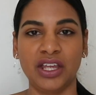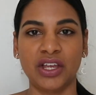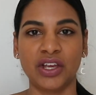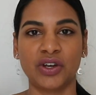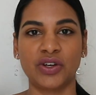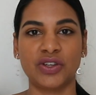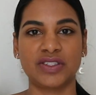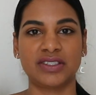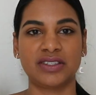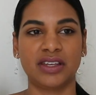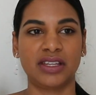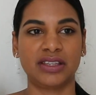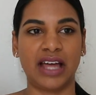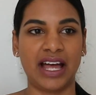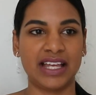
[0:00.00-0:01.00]
Because
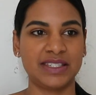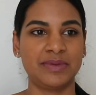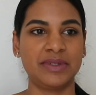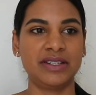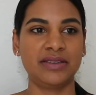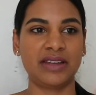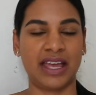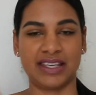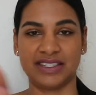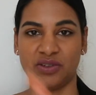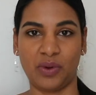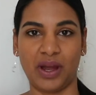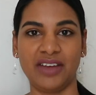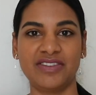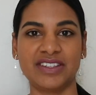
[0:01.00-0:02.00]
the husband has the
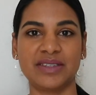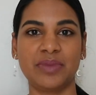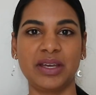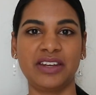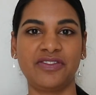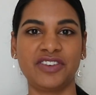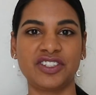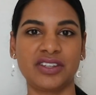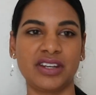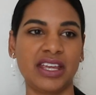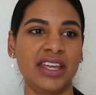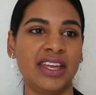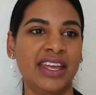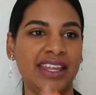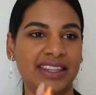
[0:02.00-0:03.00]
wife as a
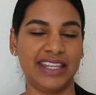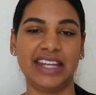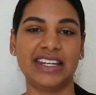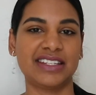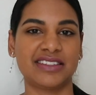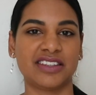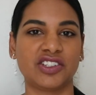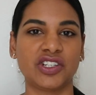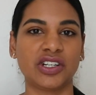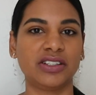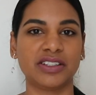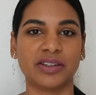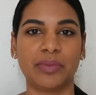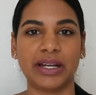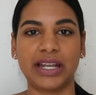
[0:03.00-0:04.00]
beneficiary, then it's the
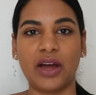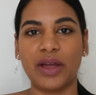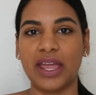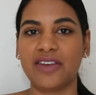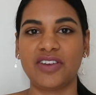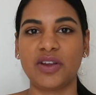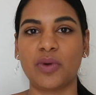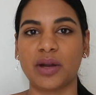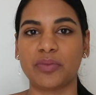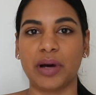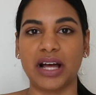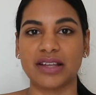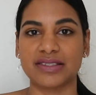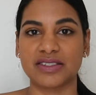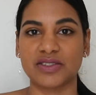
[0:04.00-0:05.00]
children, but now everyone
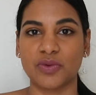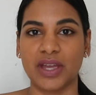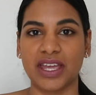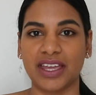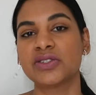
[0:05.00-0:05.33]
passes away.